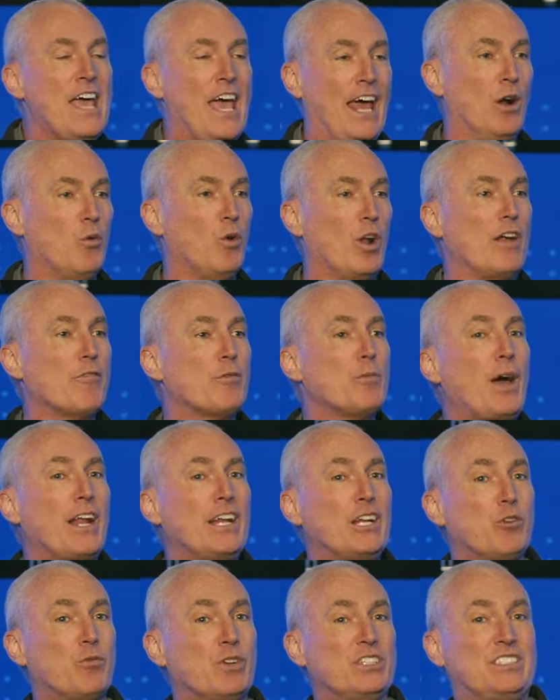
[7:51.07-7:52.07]
And I want
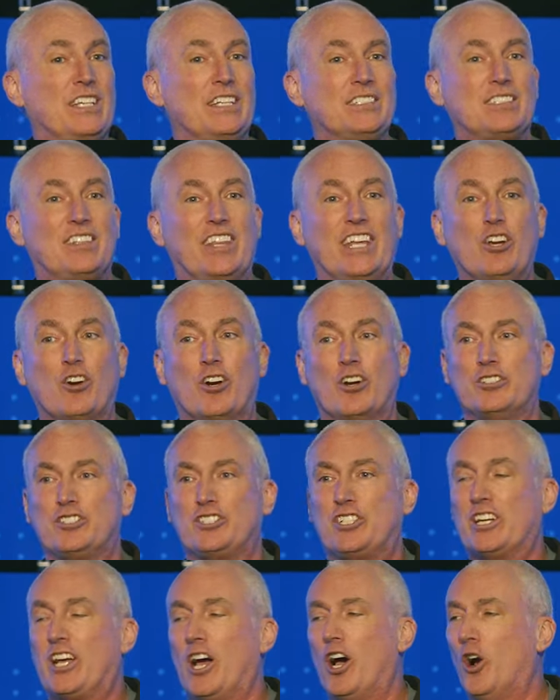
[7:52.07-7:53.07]
everybody to resist the urge
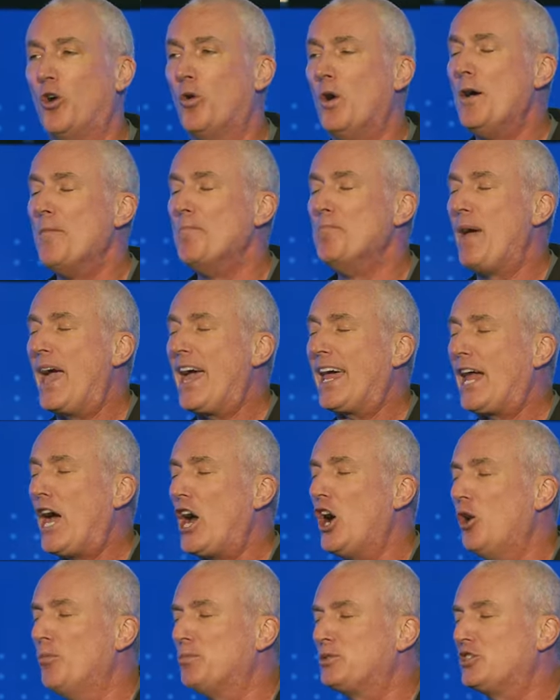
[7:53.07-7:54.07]
to go, man, I
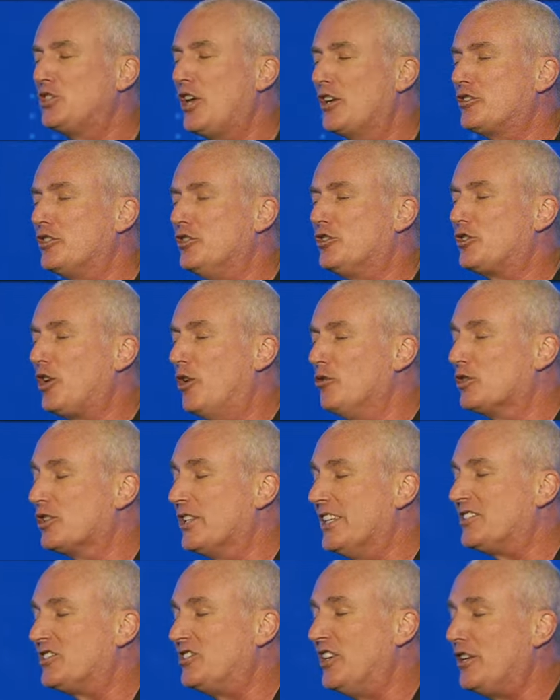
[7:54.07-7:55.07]
hope such and so's
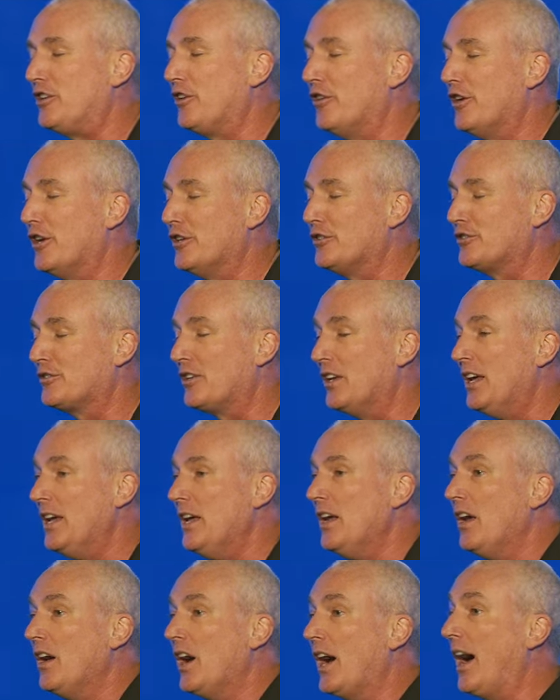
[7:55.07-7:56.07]
listening to this.
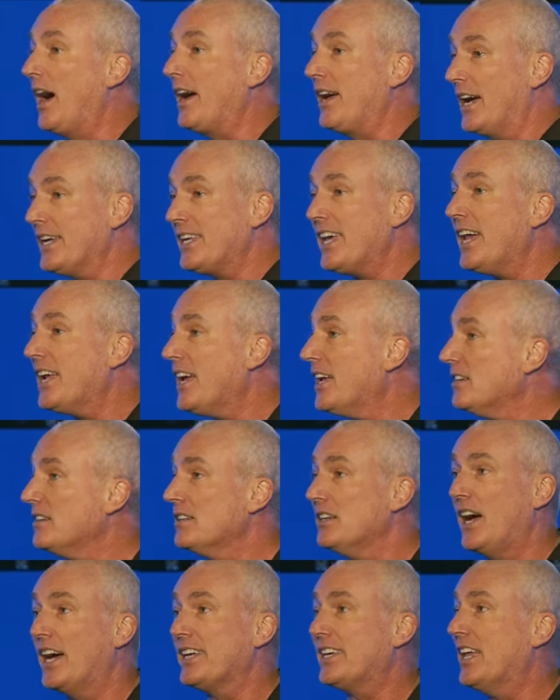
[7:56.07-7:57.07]
I, I get it.
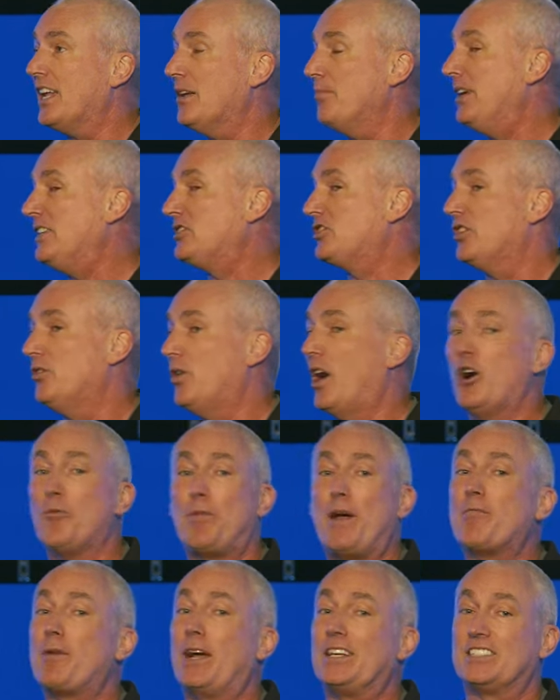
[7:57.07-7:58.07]
I get it. Me too. I hope
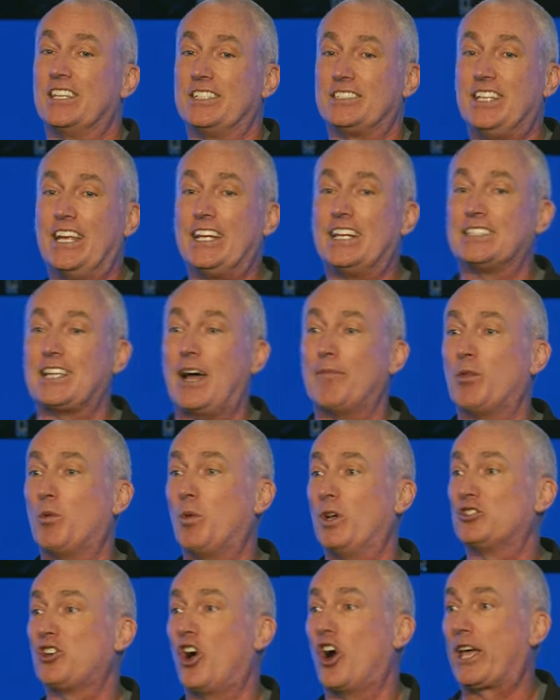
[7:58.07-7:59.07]
everybody's listening because I'm the
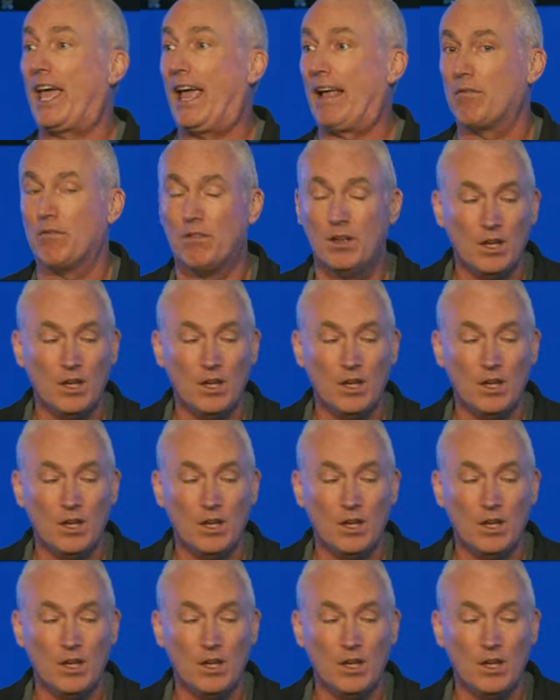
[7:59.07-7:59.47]
one talking.